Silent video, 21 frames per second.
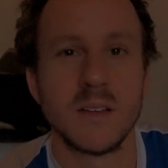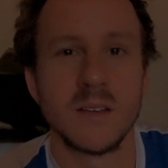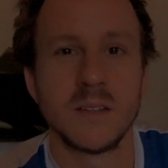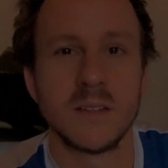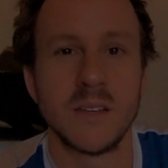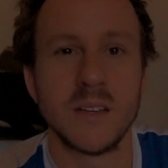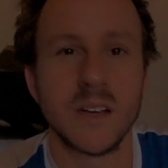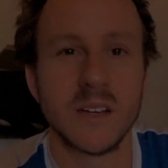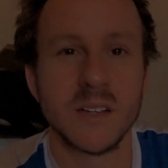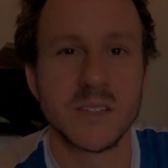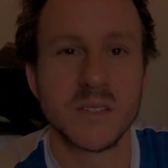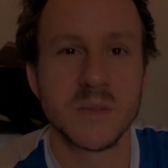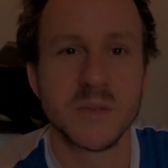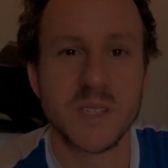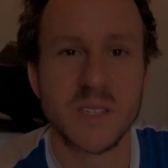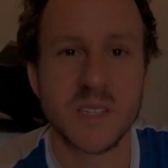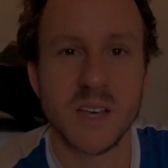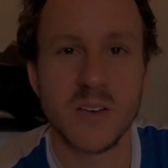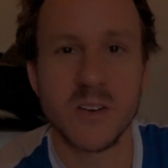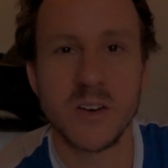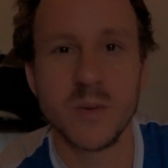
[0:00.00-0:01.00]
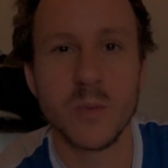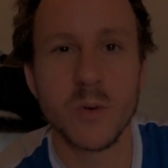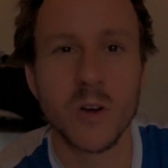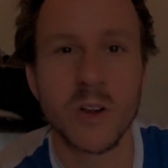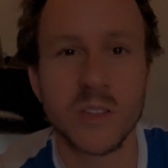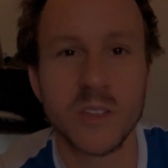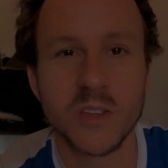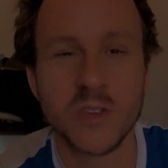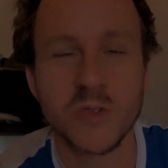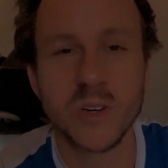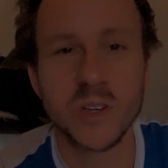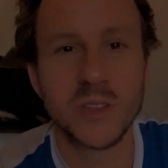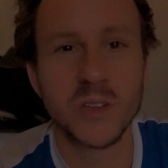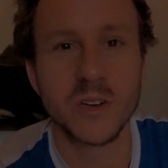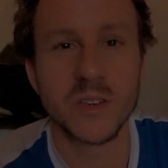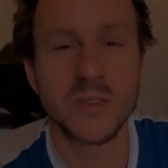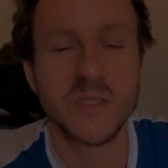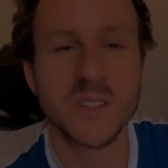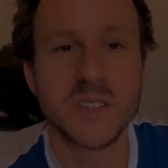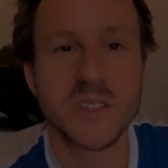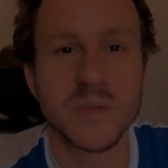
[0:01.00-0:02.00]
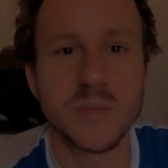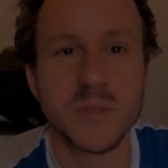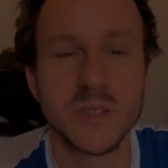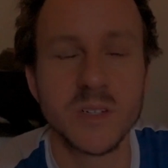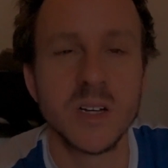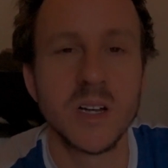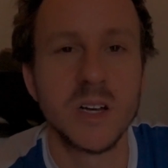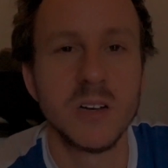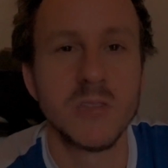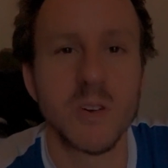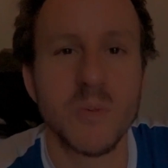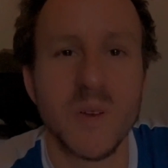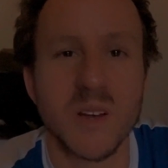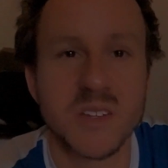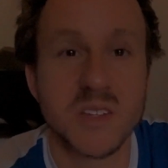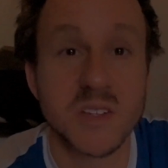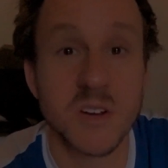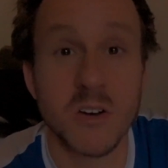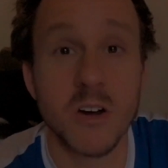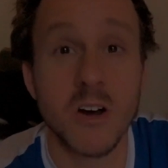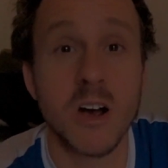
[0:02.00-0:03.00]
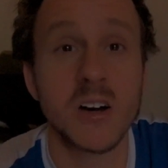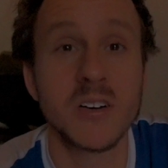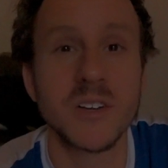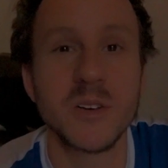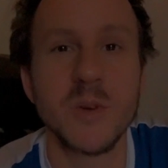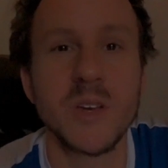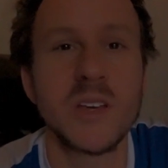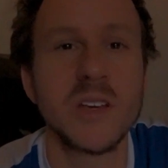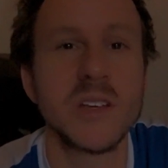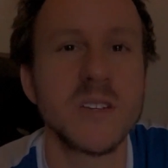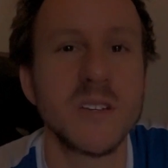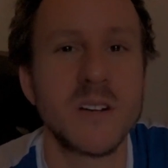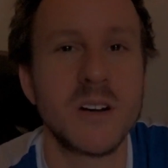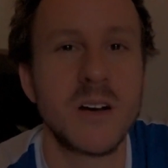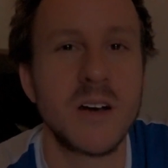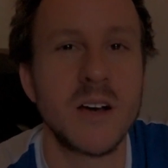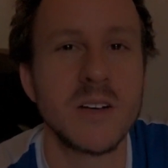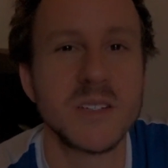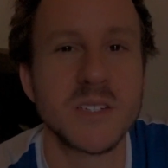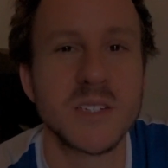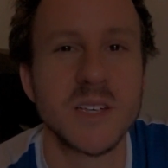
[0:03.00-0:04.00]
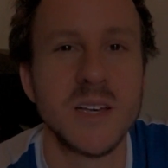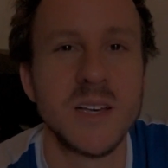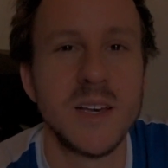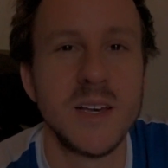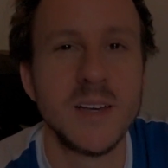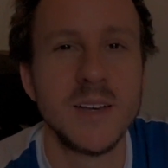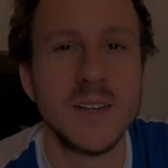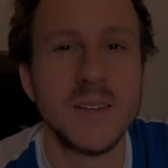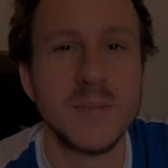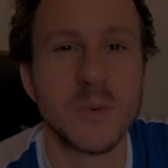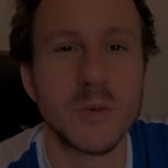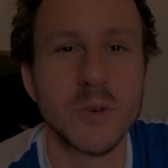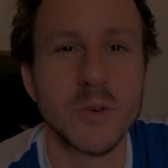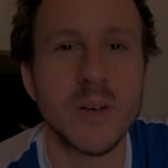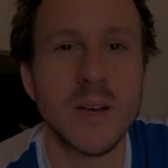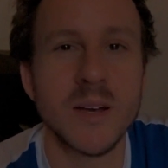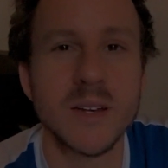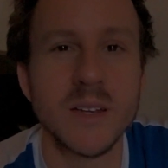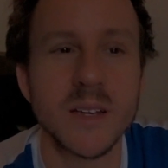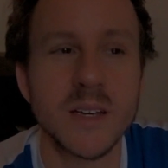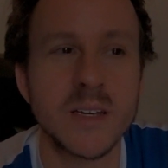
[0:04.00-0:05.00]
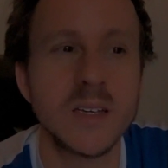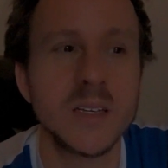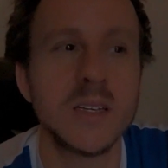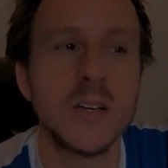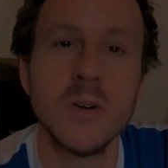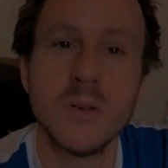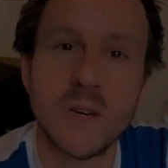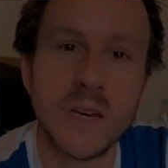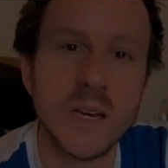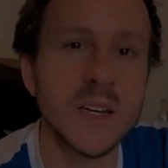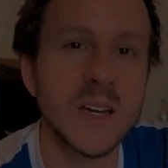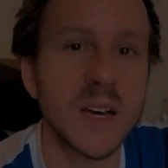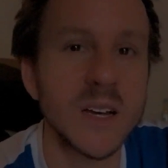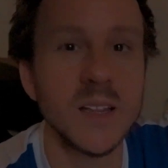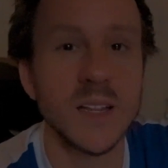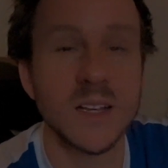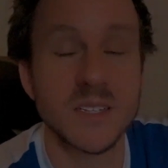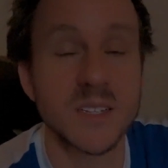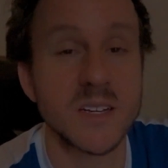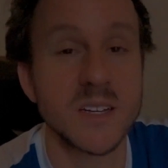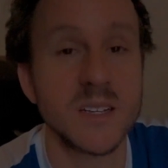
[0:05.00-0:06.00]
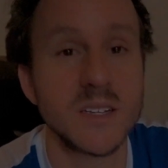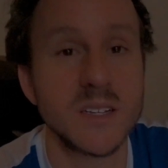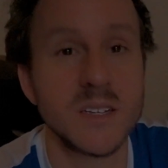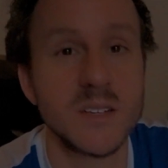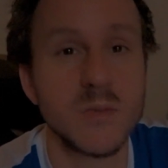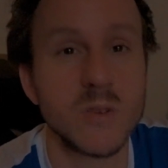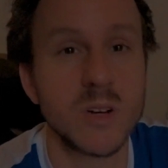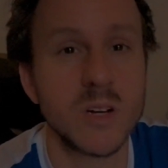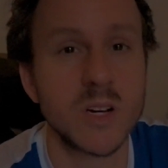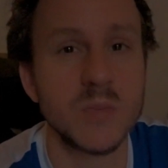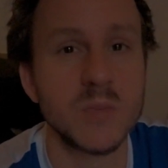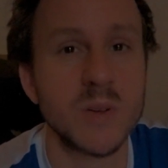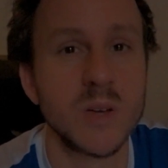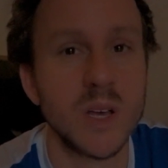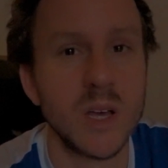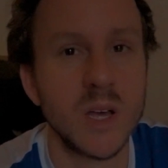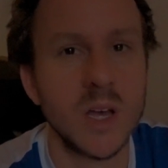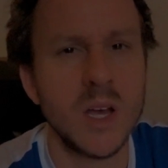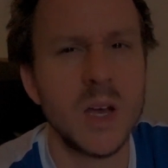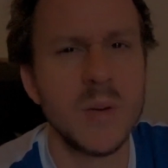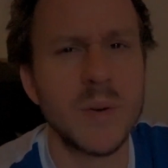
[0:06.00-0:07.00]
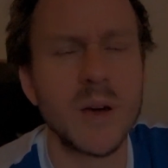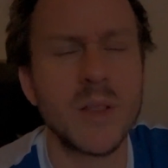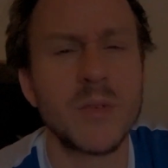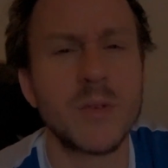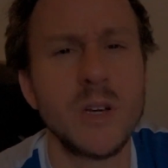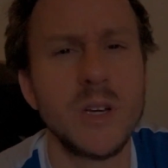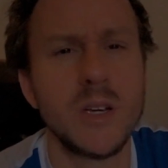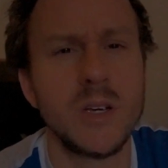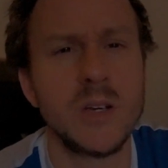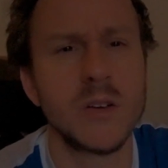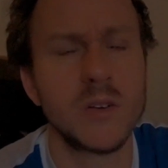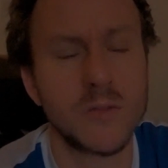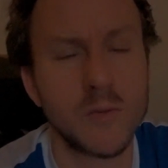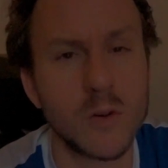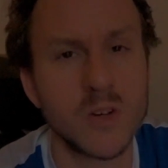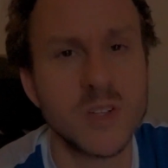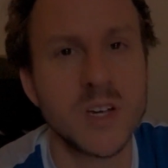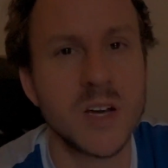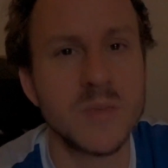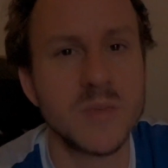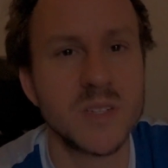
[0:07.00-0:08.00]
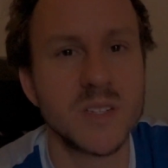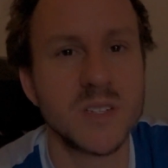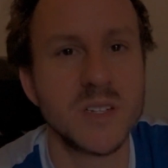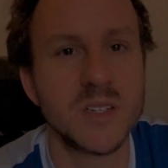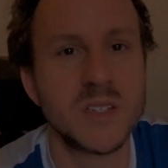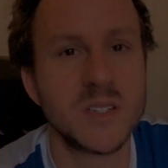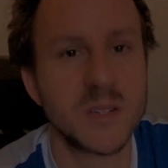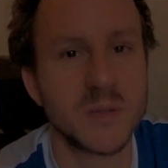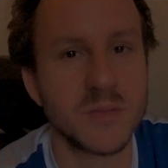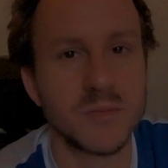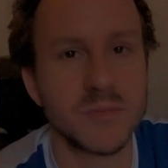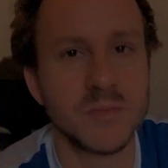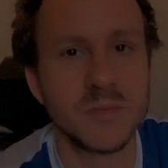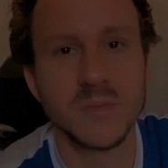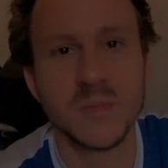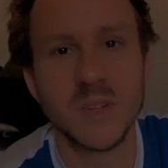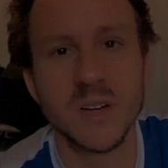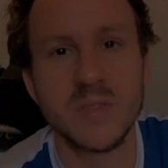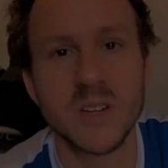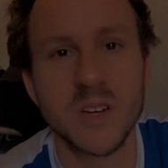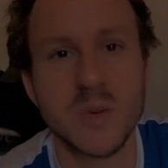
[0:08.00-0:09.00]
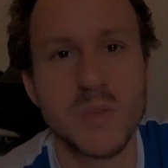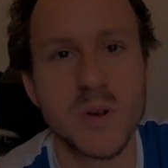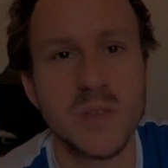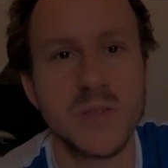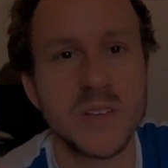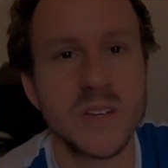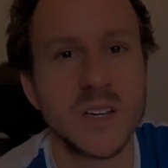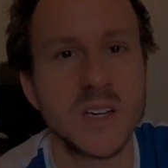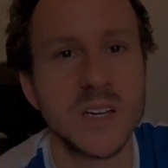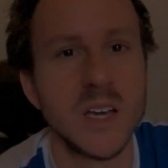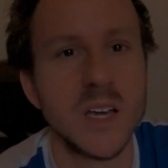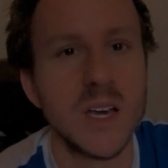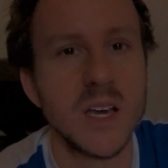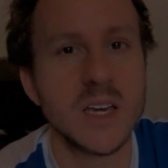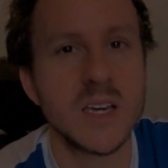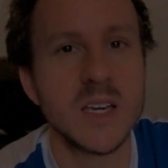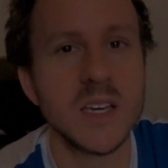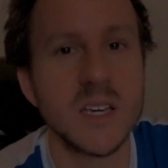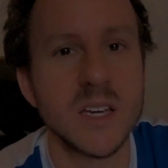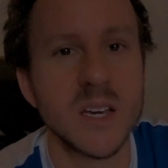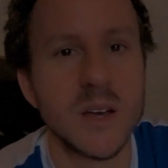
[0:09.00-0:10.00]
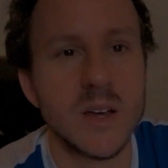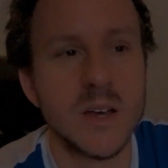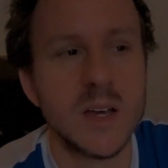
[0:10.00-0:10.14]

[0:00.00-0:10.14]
Hey guys, so it's Saturday morning, the 23rd of December. We're about to start our holiday weekend at our house, Maru had a okay night last night. He woke up about 3 or 4 times and did some huffing and puffing. He